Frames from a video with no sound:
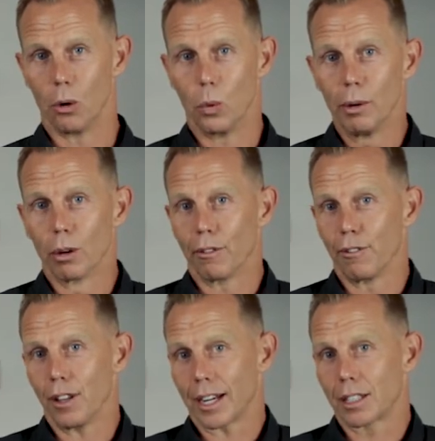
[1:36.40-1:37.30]
we
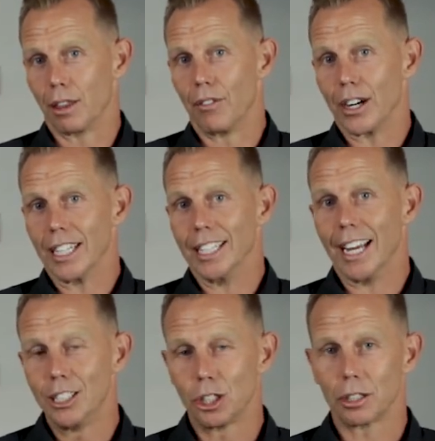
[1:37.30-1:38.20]
reflect the very
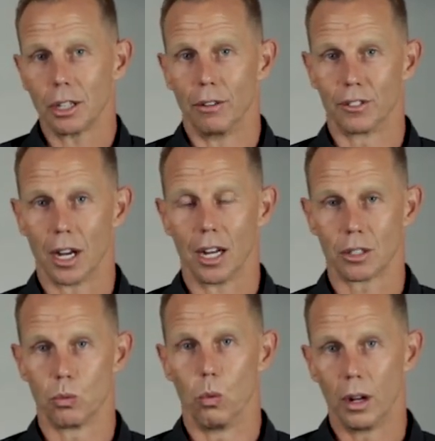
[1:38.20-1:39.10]
nature of
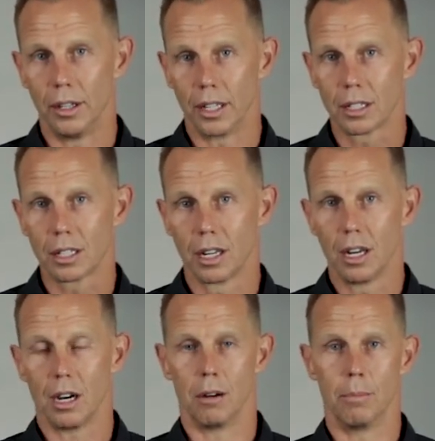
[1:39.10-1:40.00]
God's oneness
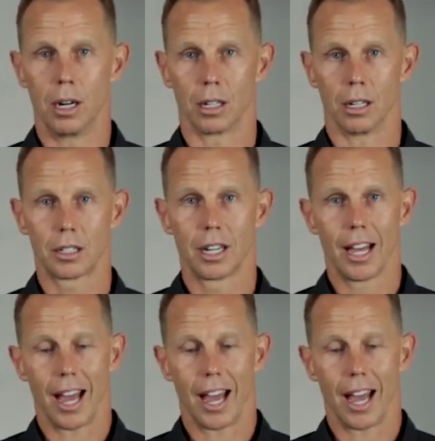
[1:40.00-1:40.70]
among us.